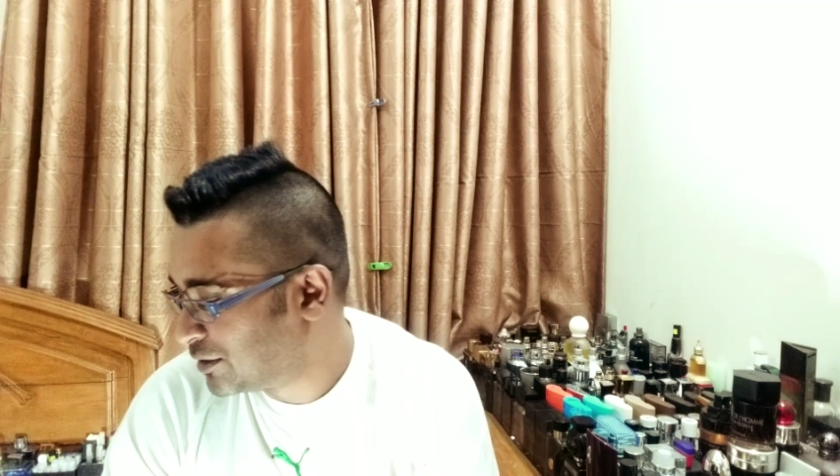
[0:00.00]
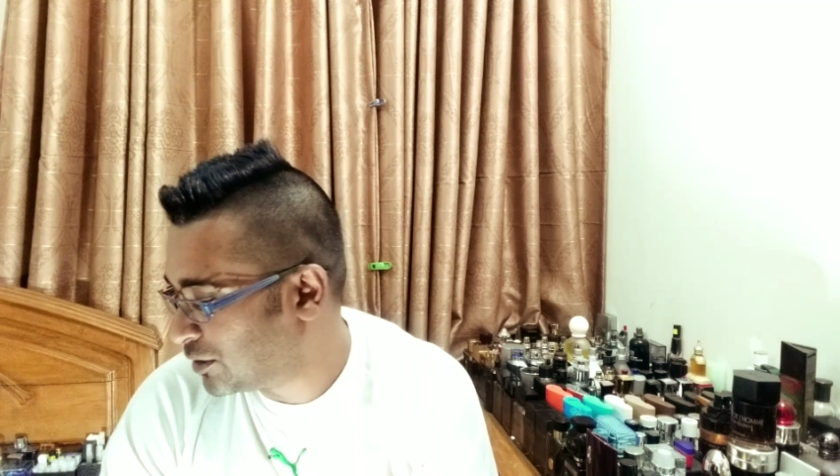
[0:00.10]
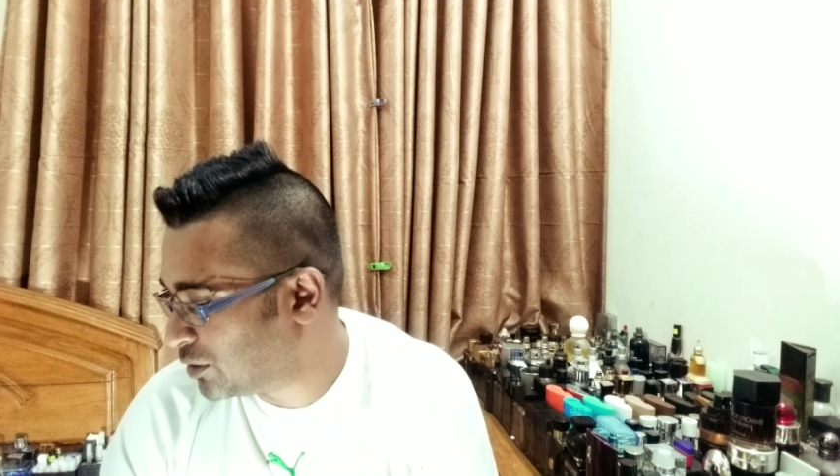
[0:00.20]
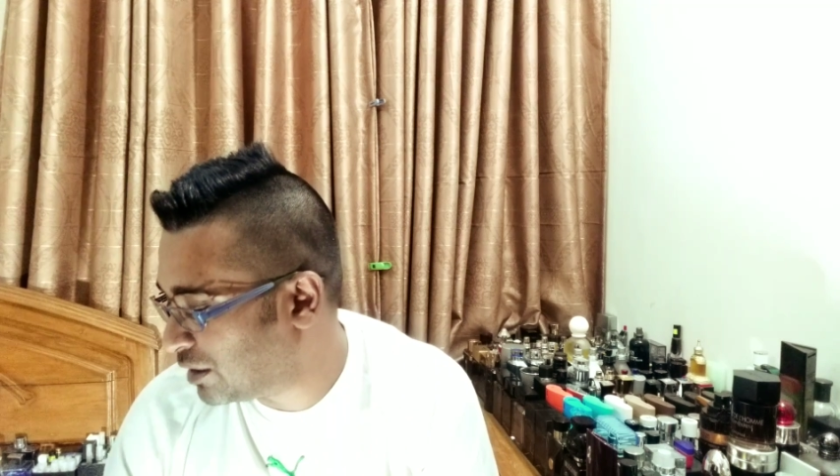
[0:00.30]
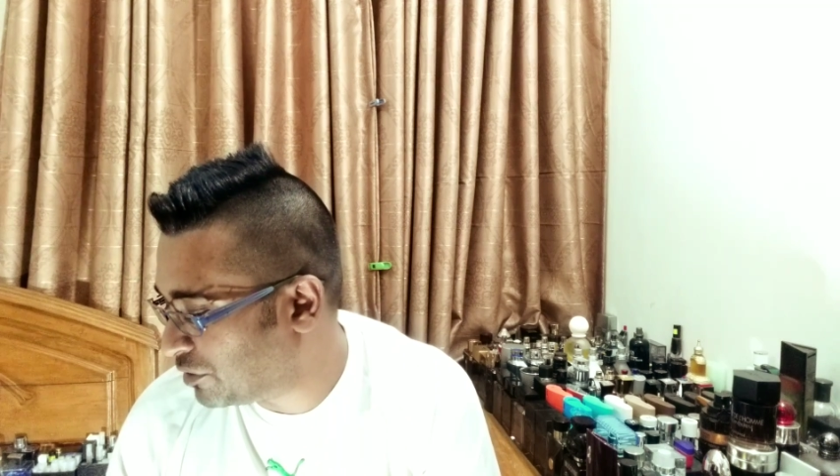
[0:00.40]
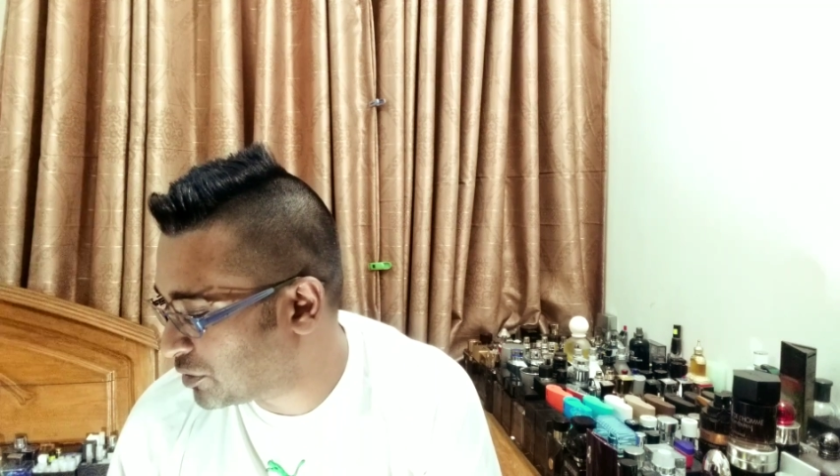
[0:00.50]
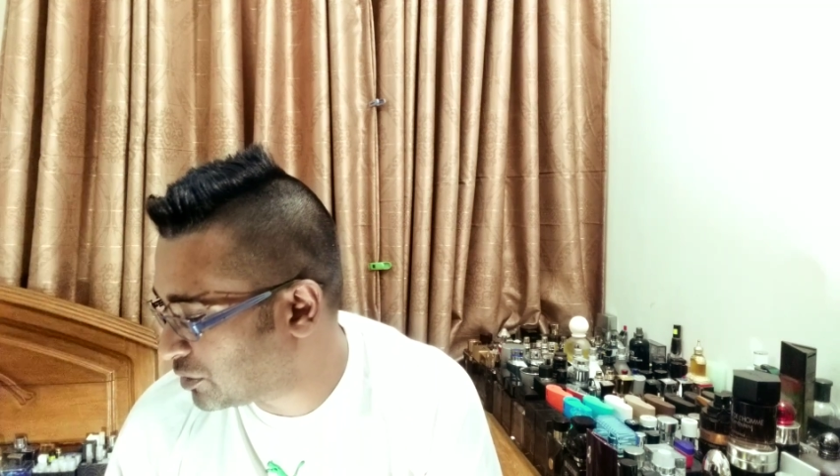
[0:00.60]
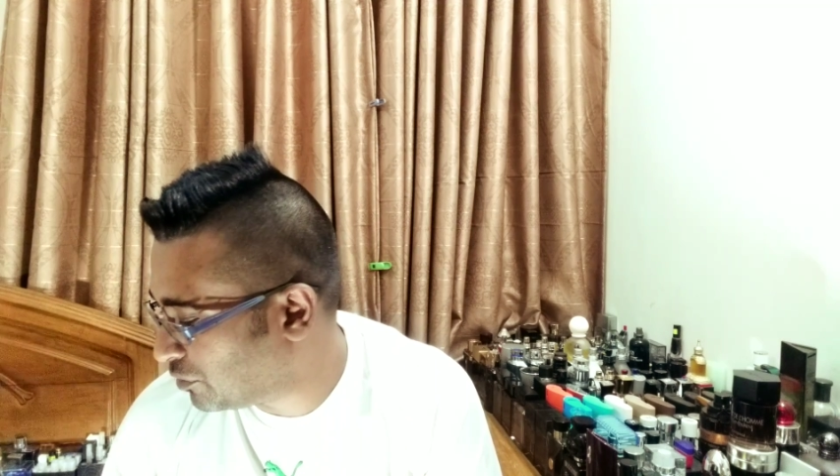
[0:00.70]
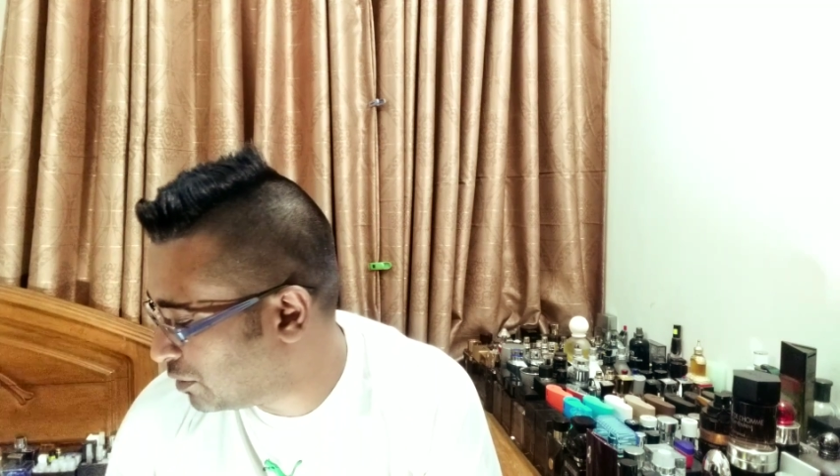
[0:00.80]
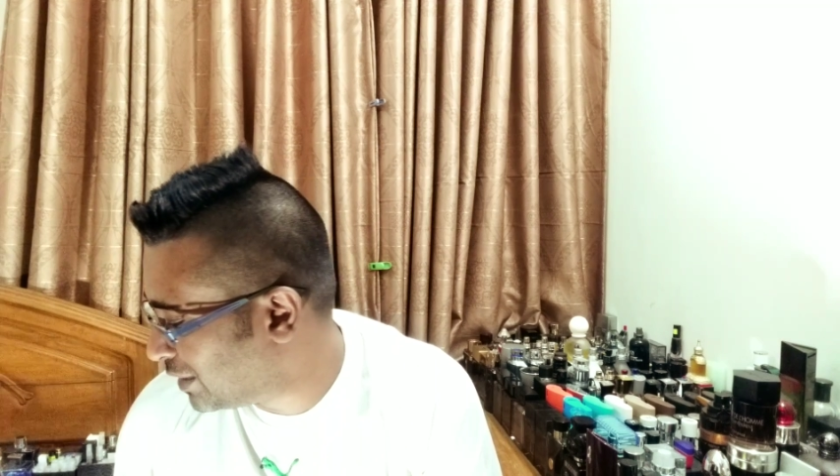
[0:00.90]
So today, first
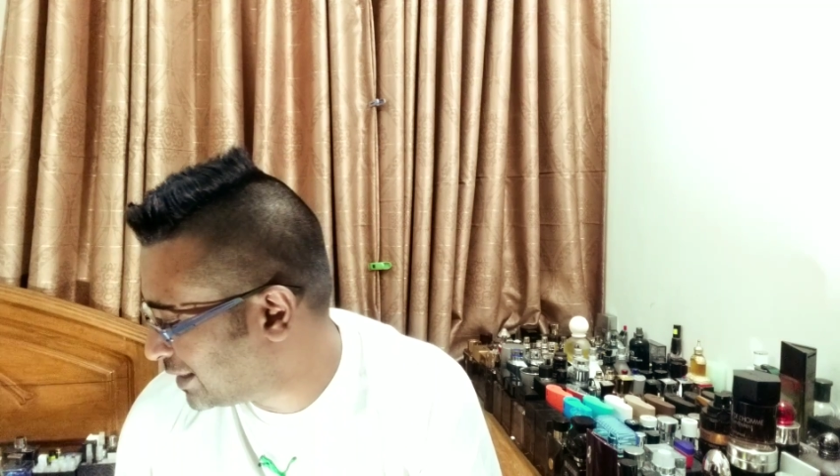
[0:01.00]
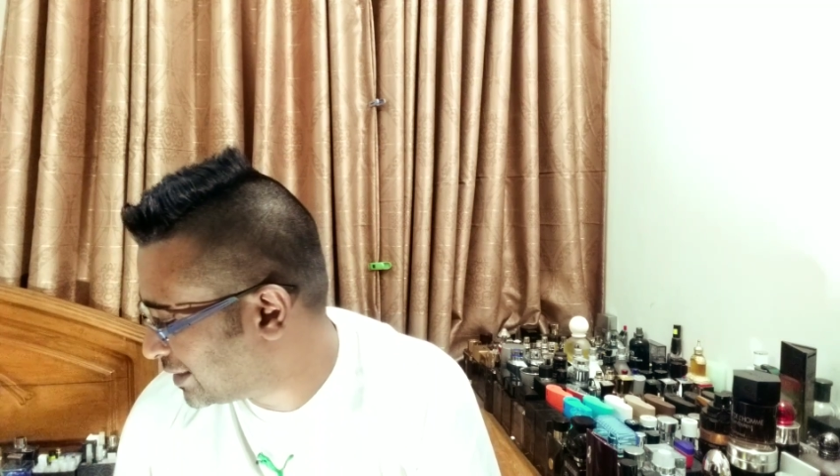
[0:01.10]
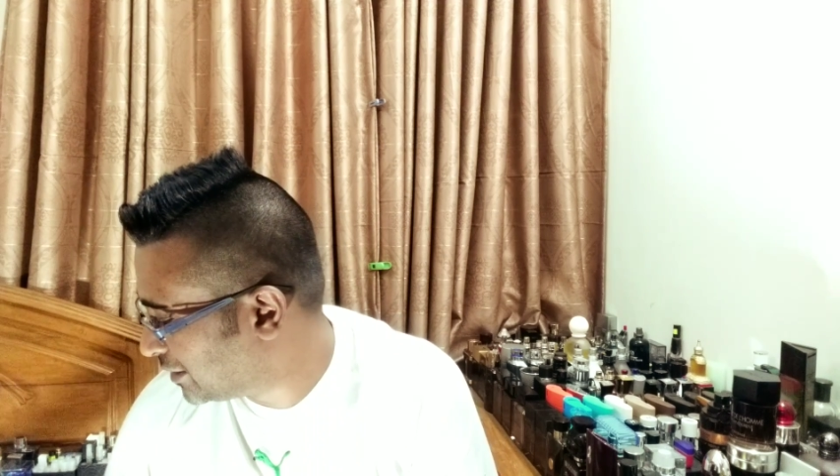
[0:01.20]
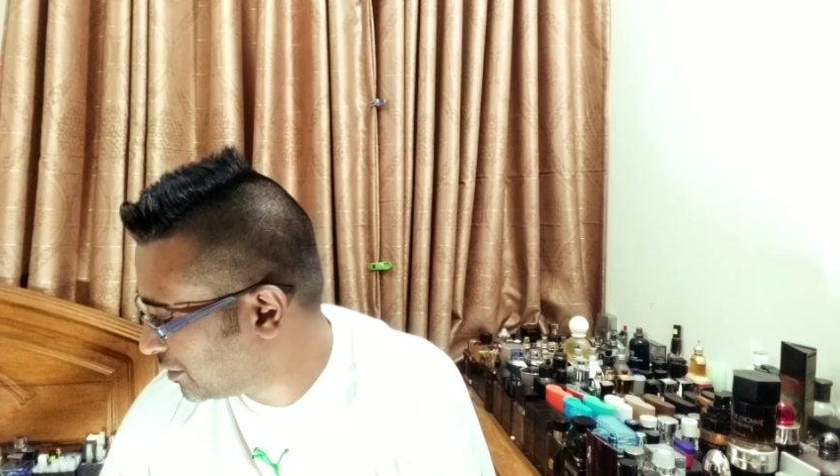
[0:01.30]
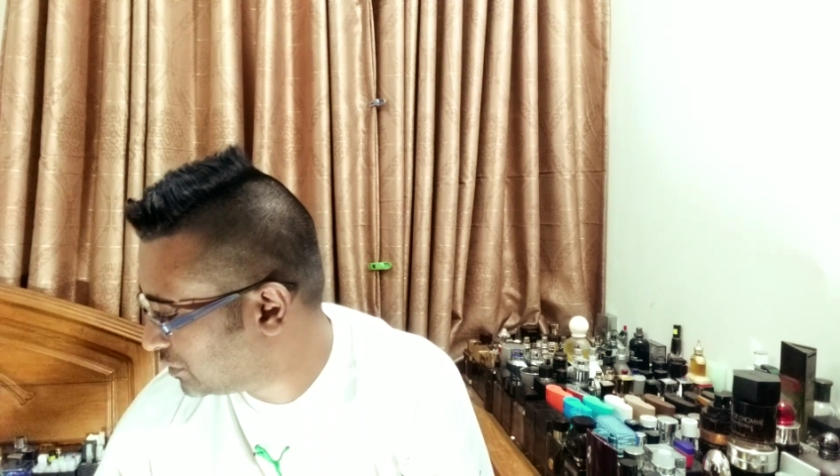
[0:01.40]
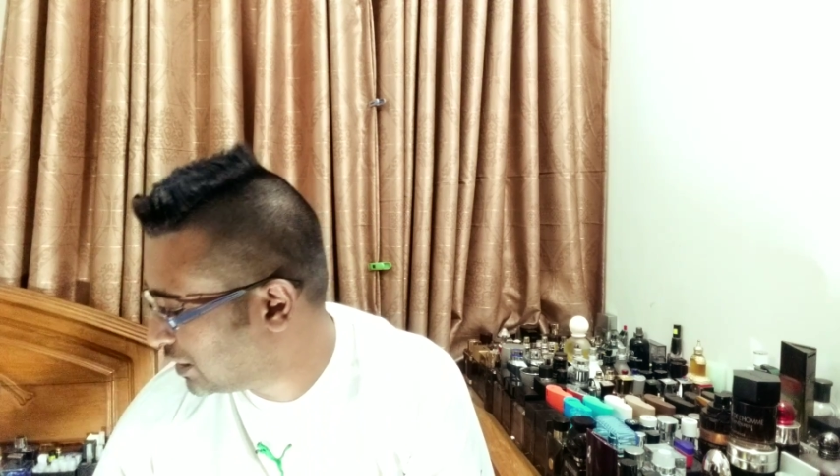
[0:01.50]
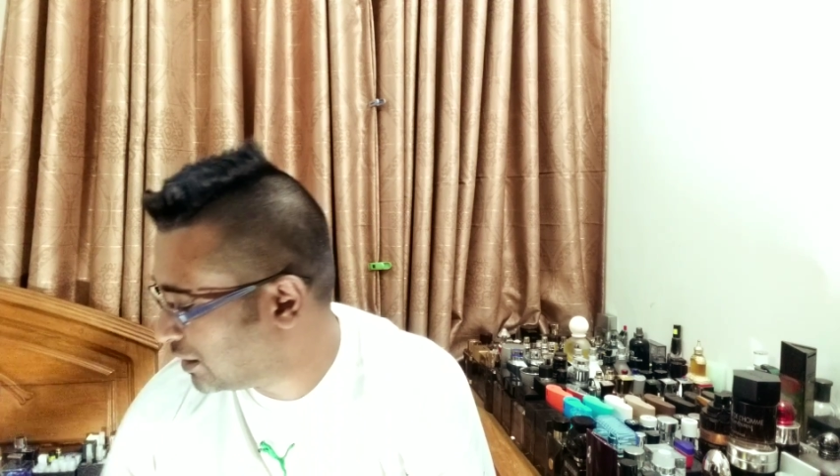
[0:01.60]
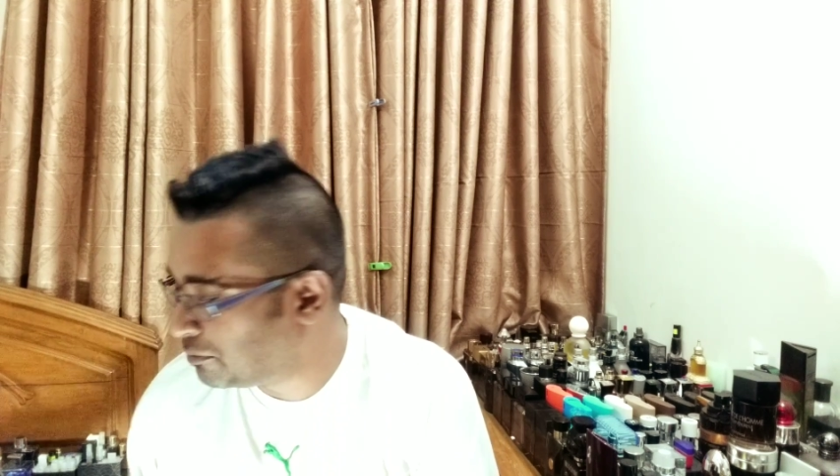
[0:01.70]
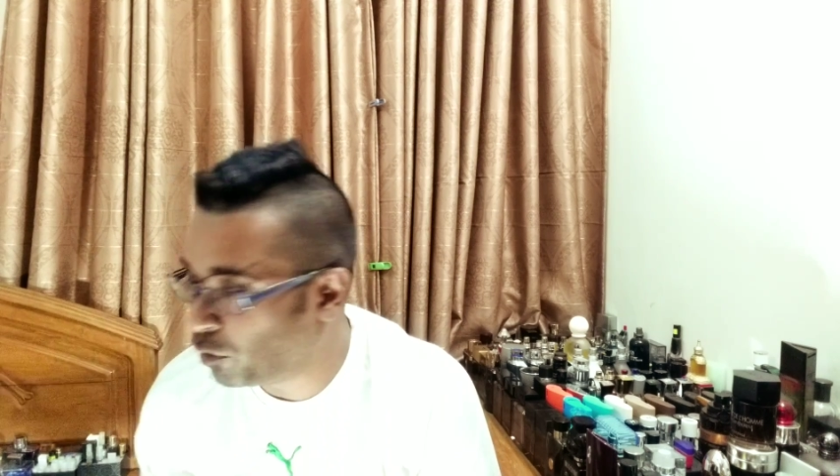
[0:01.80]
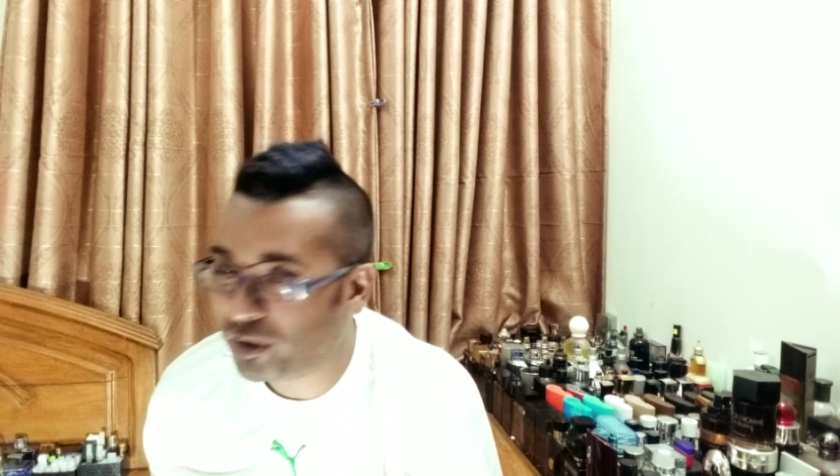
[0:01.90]
of all, my scent of
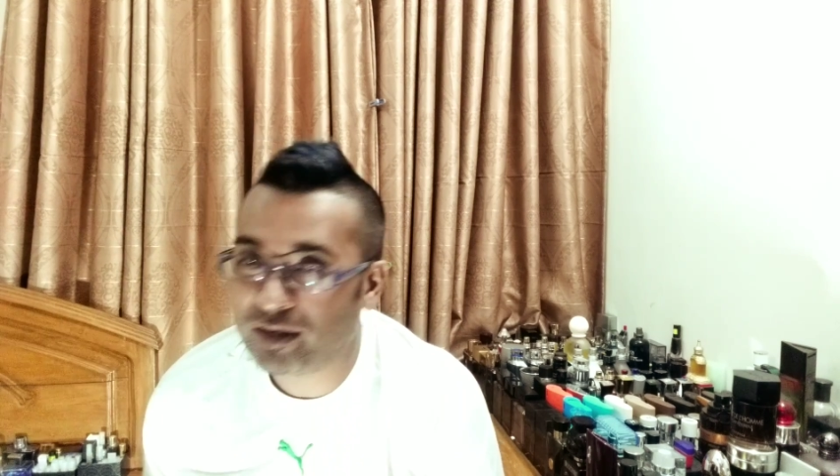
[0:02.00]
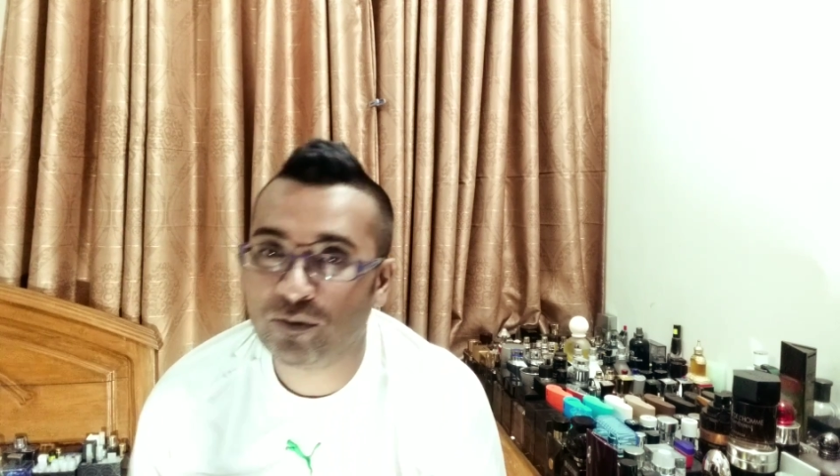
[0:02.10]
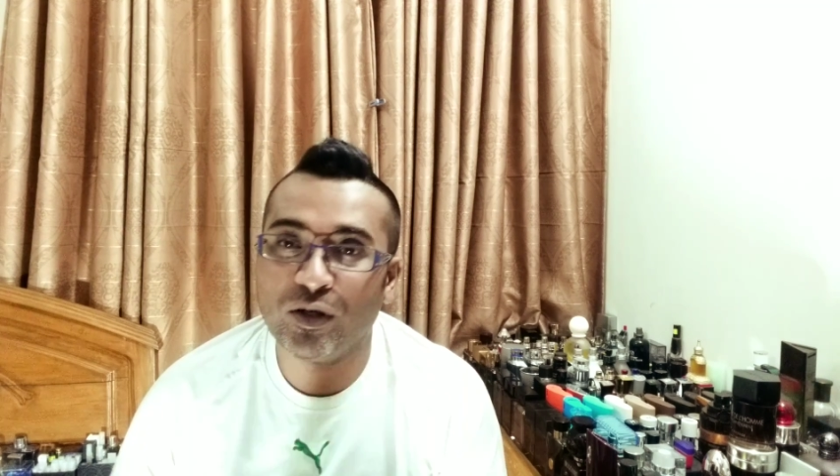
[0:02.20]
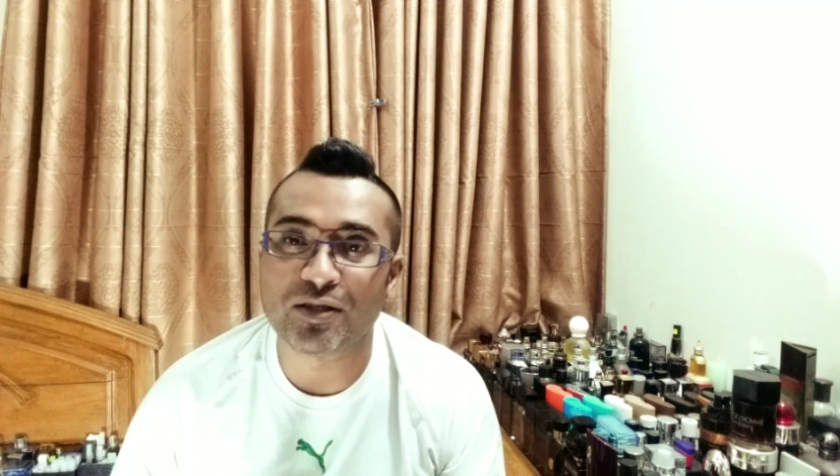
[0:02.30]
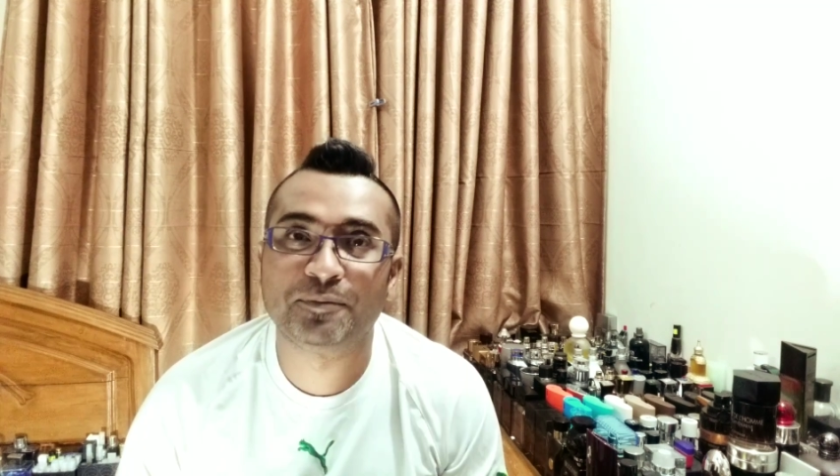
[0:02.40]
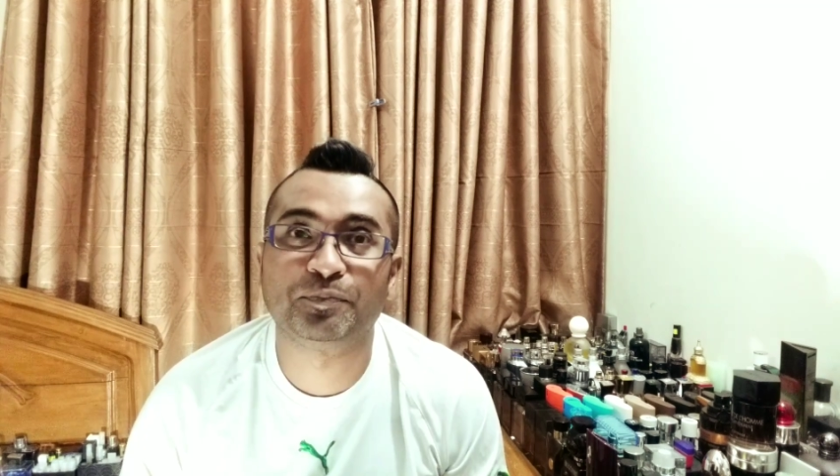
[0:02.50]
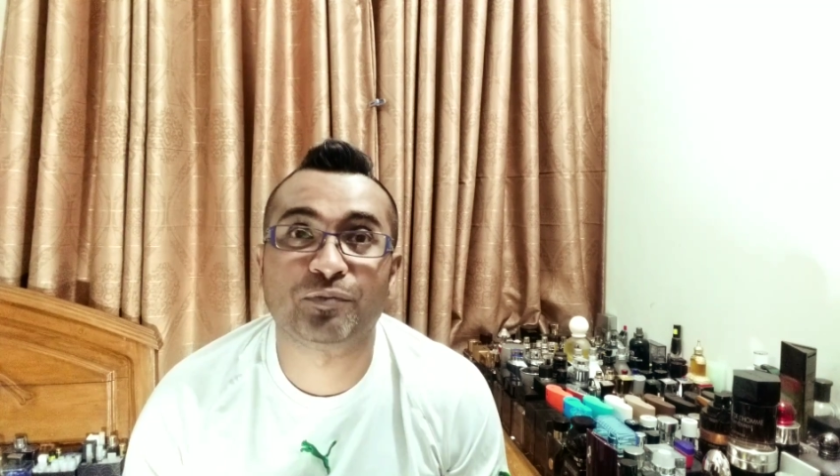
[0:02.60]
the morning was,